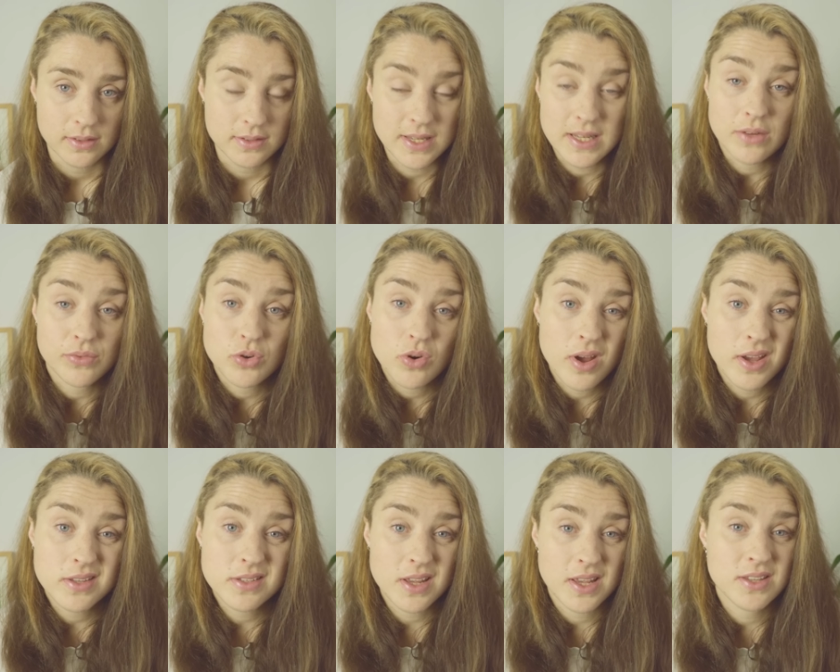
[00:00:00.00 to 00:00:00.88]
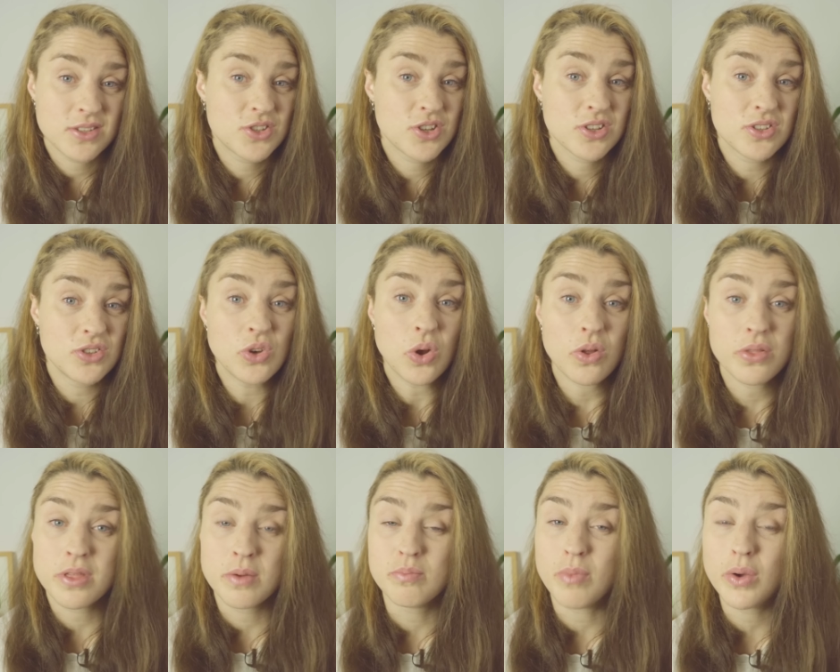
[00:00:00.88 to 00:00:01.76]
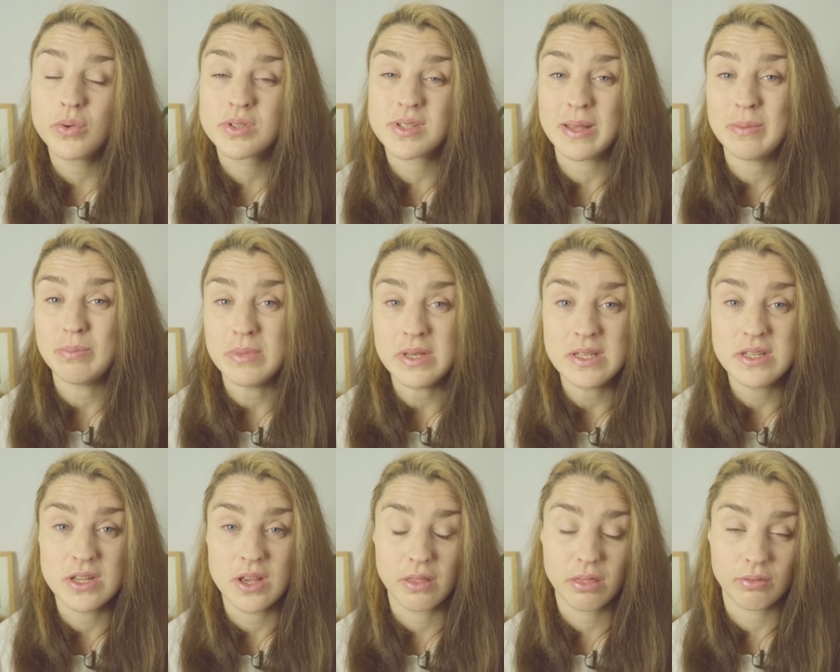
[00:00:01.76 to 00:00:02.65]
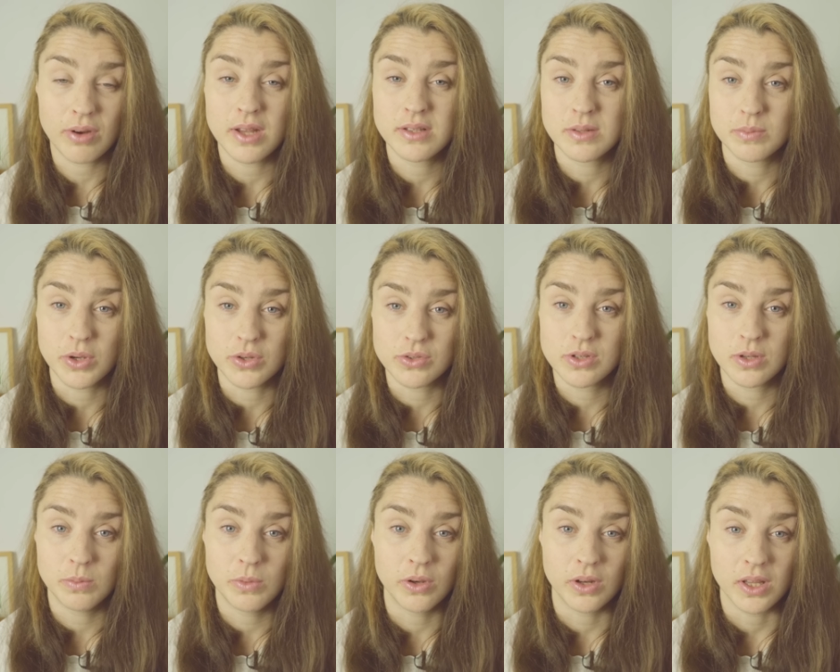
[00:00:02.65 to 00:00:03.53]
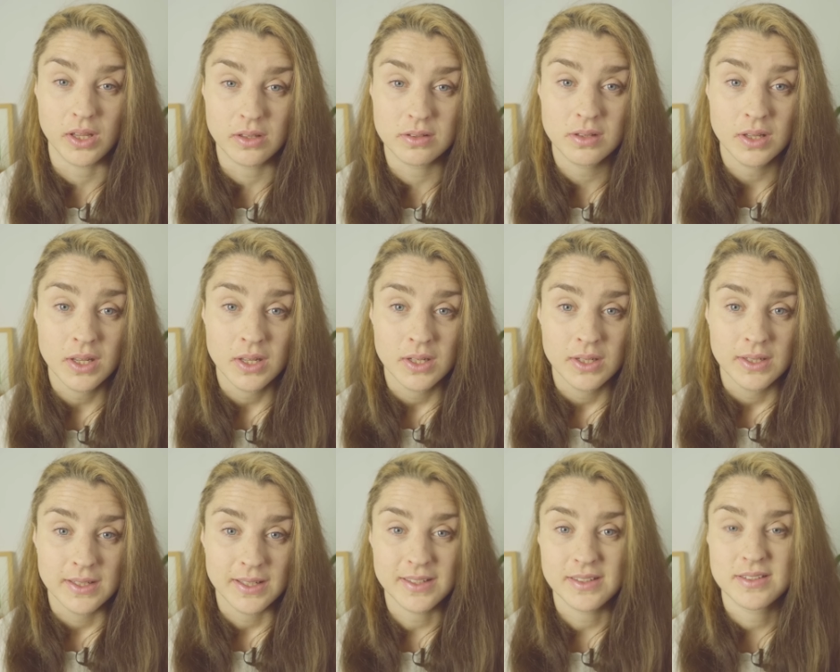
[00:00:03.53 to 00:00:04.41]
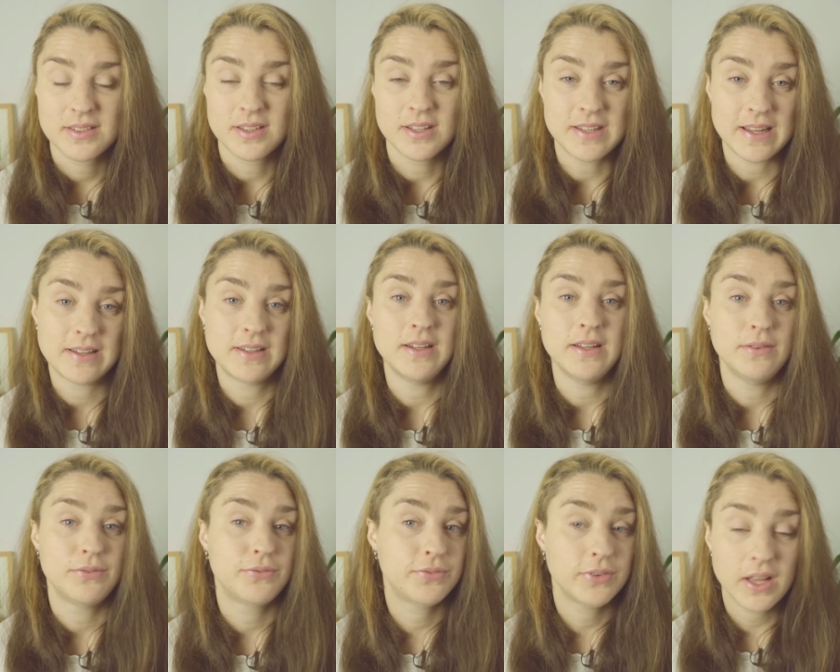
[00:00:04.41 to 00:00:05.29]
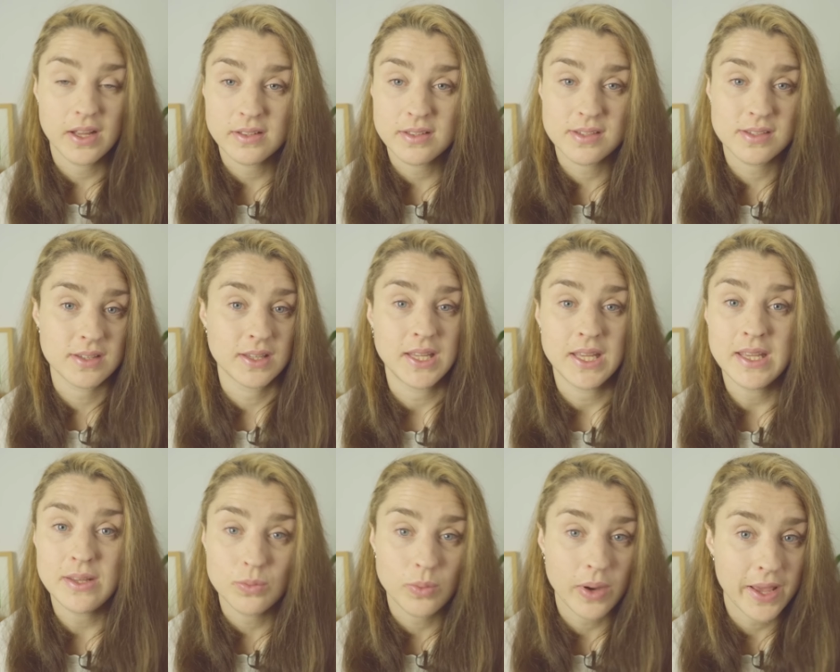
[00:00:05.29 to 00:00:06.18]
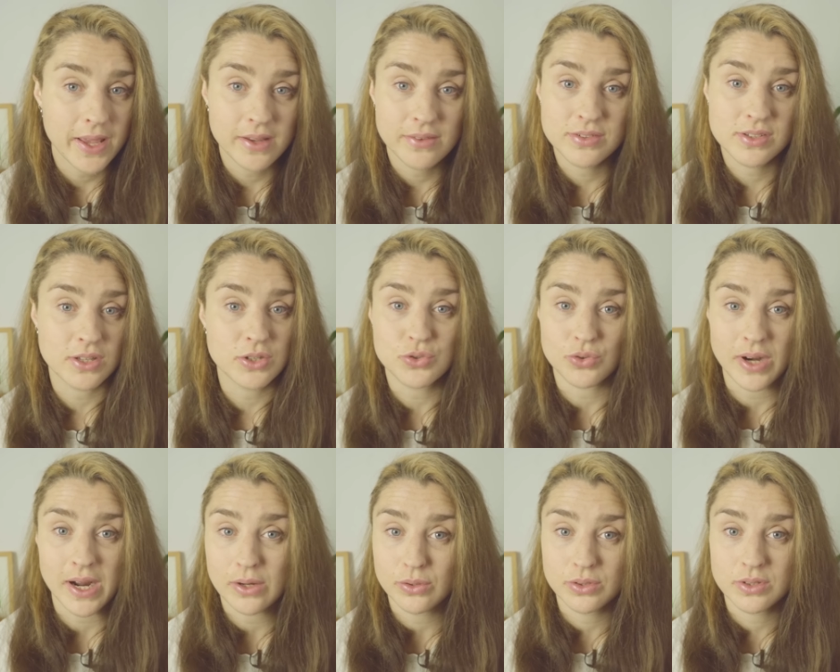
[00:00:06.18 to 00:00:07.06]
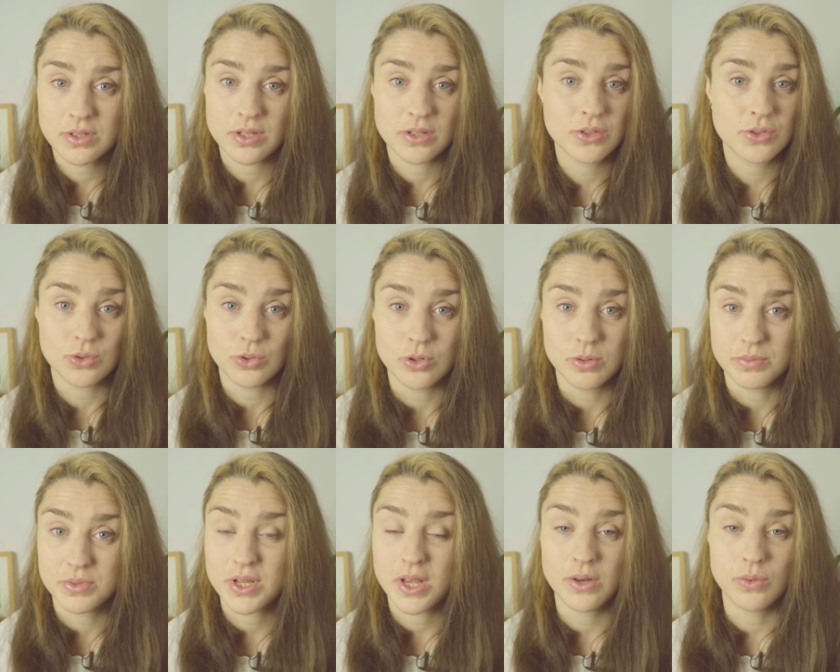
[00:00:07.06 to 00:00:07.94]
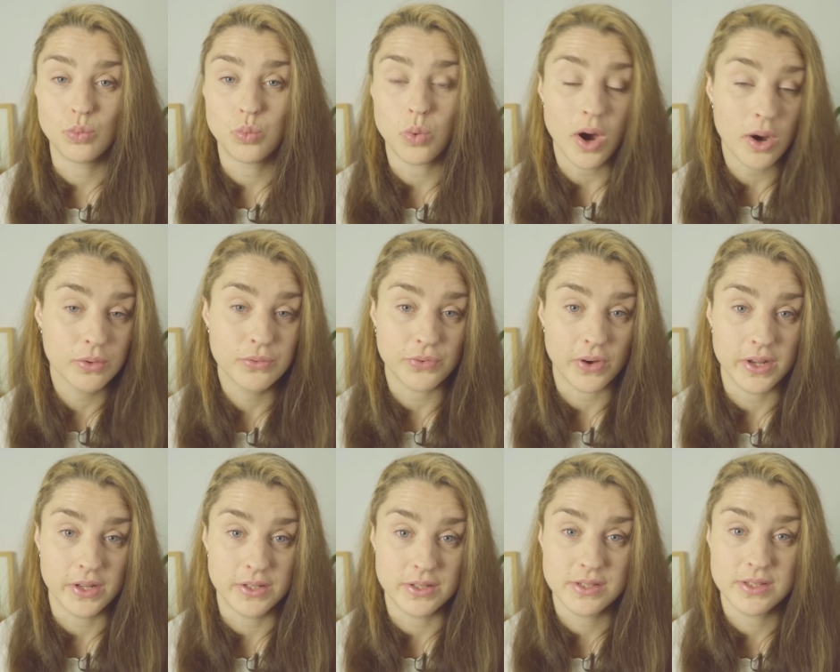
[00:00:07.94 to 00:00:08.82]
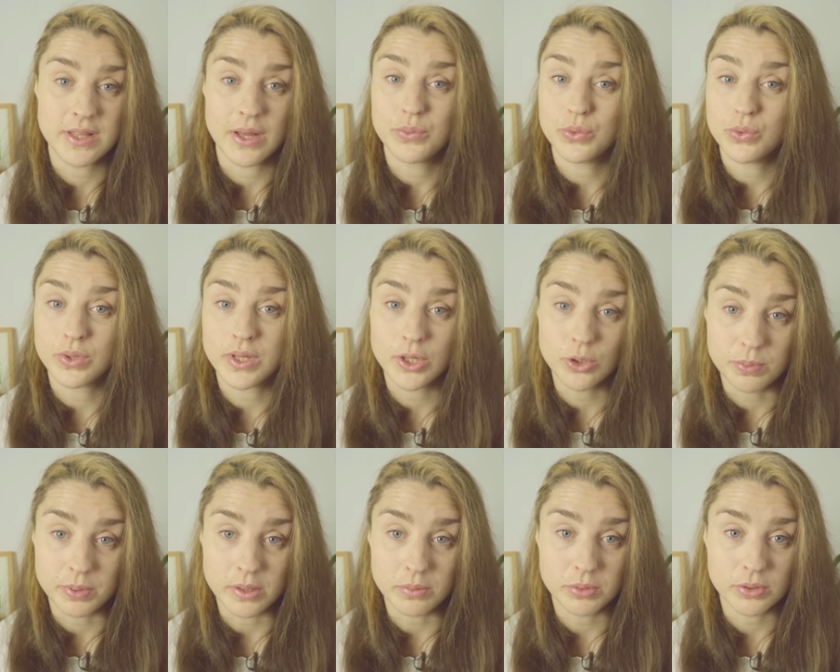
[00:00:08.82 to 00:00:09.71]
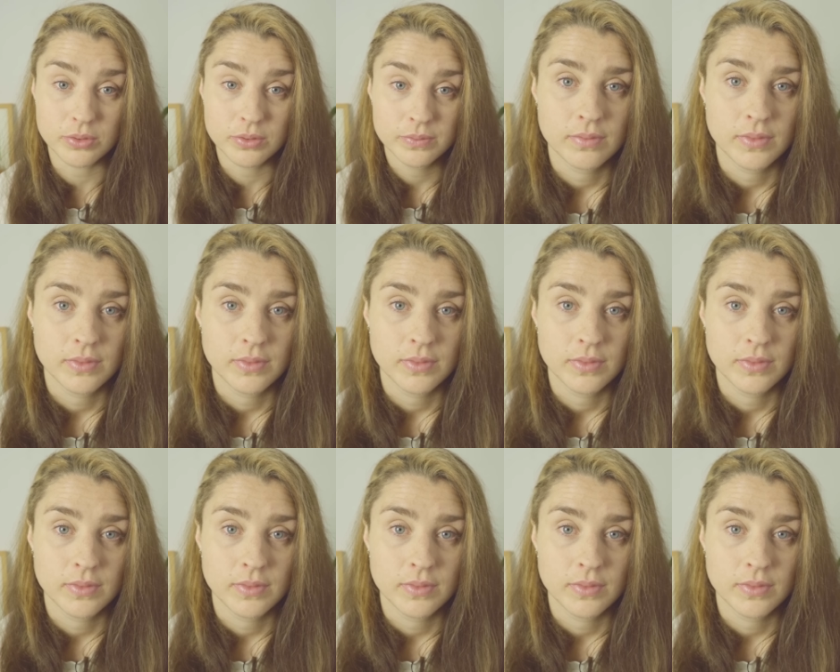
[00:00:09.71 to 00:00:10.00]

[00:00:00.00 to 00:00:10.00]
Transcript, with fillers: Sea level rise is just not the most immediate threat to most communities. It's the deadly floods, heat waves, droughts, storms and wildfires that will kill people.